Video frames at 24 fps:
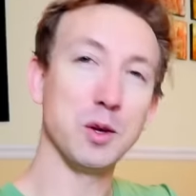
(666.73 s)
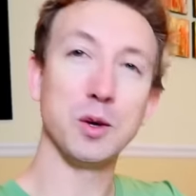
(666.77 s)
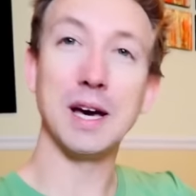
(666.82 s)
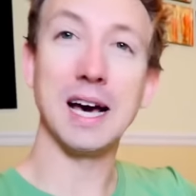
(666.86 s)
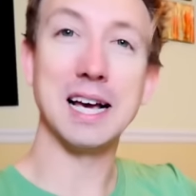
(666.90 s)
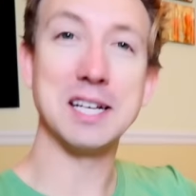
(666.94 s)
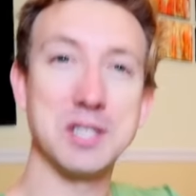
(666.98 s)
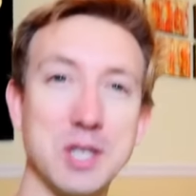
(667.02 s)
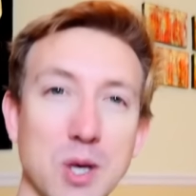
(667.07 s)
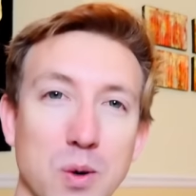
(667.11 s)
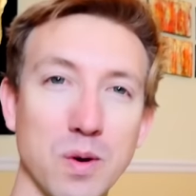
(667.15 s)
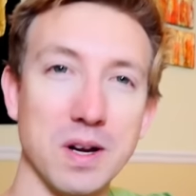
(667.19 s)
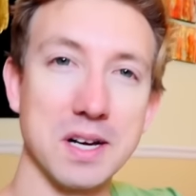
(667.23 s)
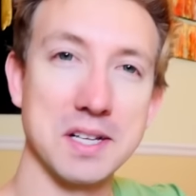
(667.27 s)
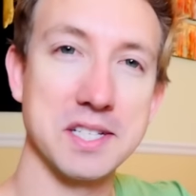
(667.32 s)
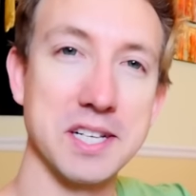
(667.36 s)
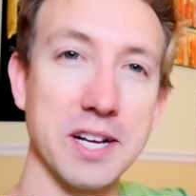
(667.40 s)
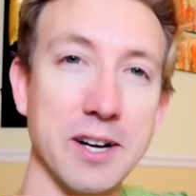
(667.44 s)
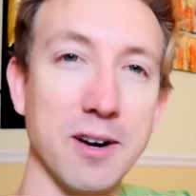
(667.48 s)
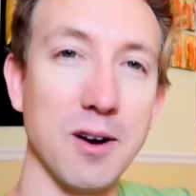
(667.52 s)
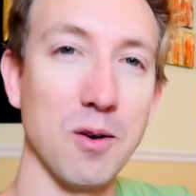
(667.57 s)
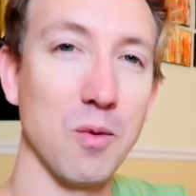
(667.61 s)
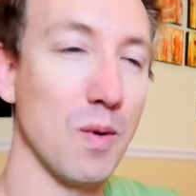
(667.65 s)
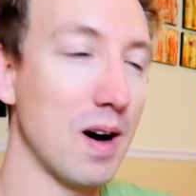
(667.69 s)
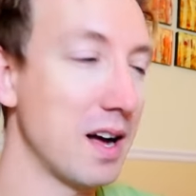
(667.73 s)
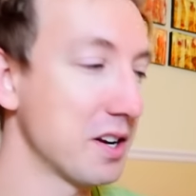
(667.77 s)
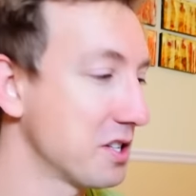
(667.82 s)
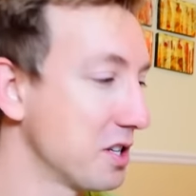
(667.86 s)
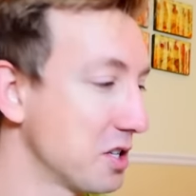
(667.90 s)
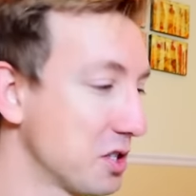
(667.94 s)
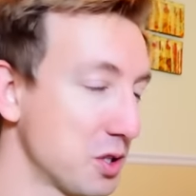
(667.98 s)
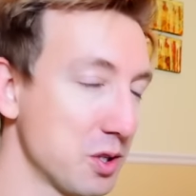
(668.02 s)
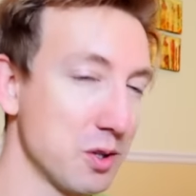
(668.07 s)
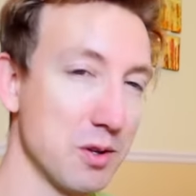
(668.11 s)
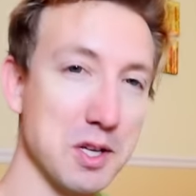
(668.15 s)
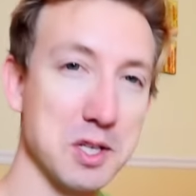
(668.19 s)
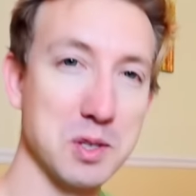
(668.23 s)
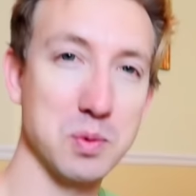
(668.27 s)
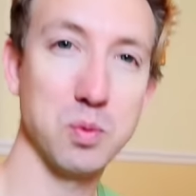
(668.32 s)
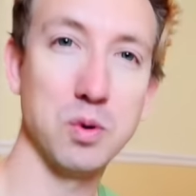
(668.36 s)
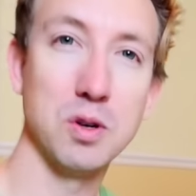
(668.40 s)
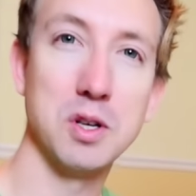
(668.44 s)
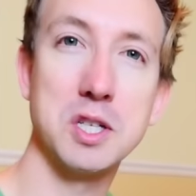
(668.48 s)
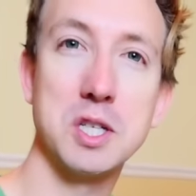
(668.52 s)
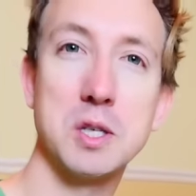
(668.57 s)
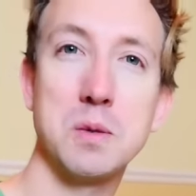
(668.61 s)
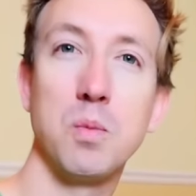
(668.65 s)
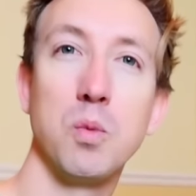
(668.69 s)
You guys don't want to sit here and watch us do this.
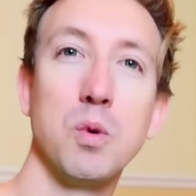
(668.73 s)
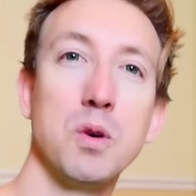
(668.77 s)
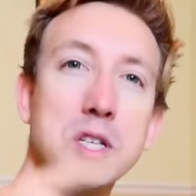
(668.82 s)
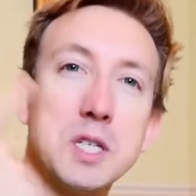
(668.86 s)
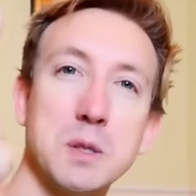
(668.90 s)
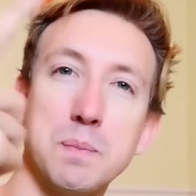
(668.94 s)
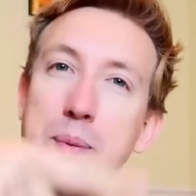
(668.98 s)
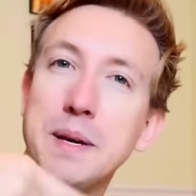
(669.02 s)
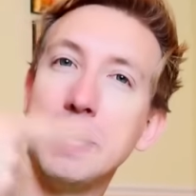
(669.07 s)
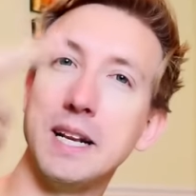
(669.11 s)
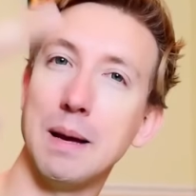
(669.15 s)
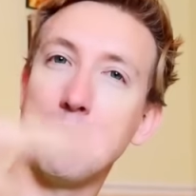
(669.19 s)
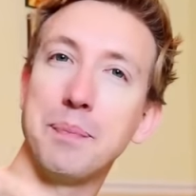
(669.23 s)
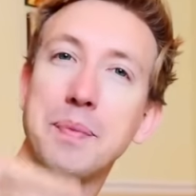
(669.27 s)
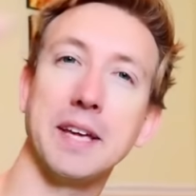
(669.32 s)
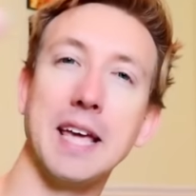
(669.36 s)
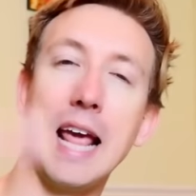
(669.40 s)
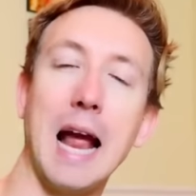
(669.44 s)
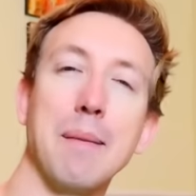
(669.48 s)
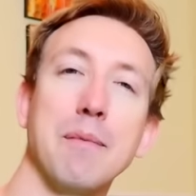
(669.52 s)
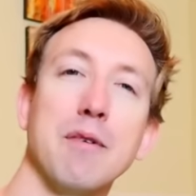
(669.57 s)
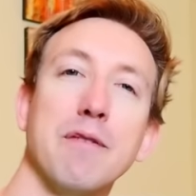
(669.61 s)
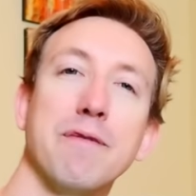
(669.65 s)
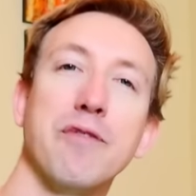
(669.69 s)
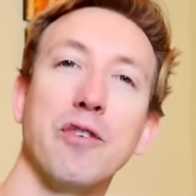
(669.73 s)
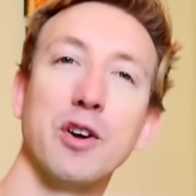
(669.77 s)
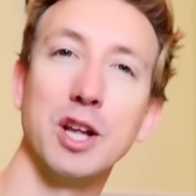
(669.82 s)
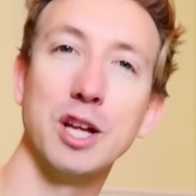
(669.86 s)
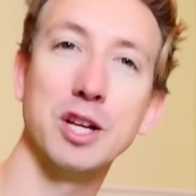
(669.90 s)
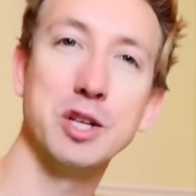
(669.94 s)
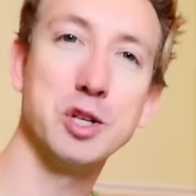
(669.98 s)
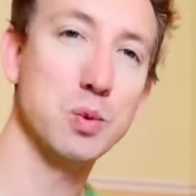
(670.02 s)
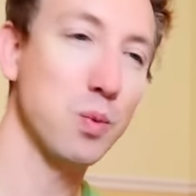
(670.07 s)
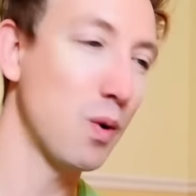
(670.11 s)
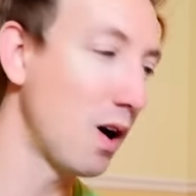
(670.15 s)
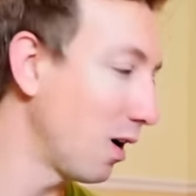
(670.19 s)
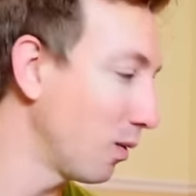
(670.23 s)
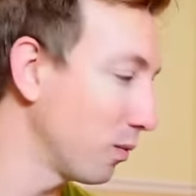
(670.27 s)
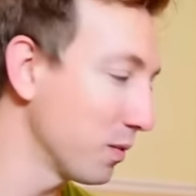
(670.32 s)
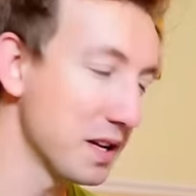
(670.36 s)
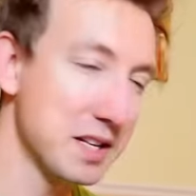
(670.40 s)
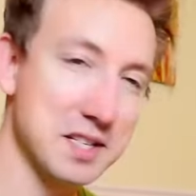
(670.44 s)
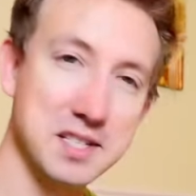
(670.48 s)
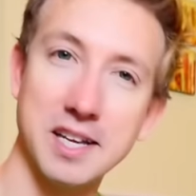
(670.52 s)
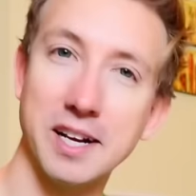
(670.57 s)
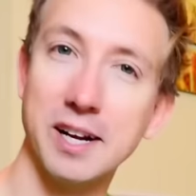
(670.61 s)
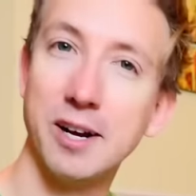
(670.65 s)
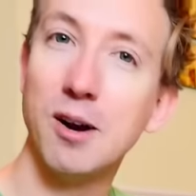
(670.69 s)
We'll we'll speed up the camera footage while
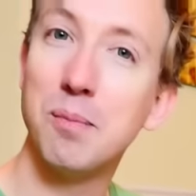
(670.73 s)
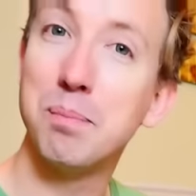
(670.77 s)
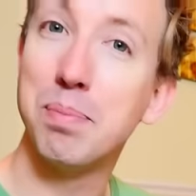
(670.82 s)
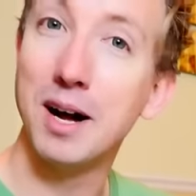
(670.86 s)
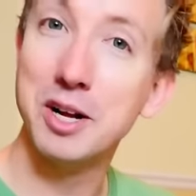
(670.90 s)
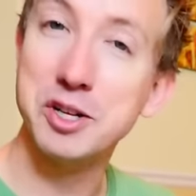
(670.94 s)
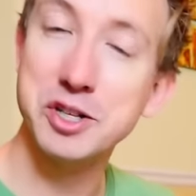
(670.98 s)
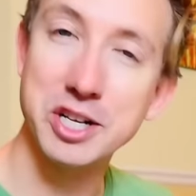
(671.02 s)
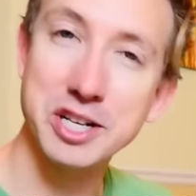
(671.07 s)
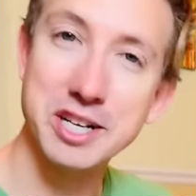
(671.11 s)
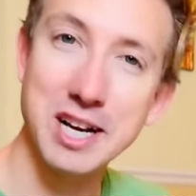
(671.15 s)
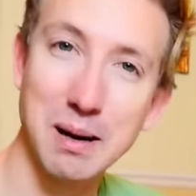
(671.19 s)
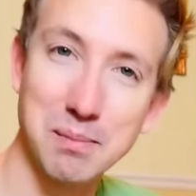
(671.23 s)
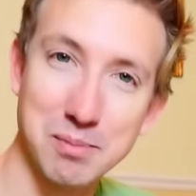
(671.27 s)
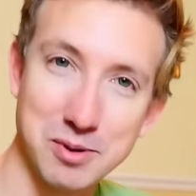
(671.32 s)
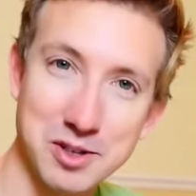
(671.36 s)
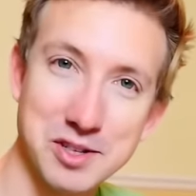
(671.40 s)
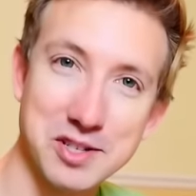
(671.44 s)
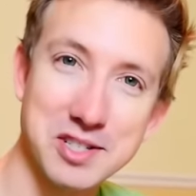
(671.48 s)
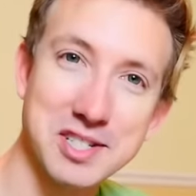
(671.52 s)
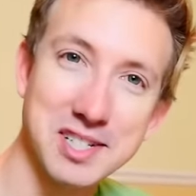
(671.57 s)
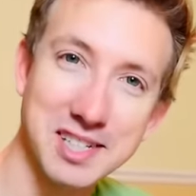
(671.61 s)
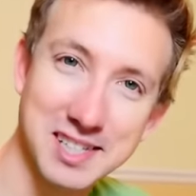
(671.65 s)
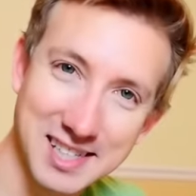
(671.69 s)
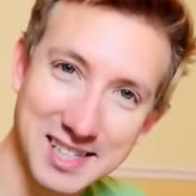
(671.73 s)
we sit here and punch in numbers.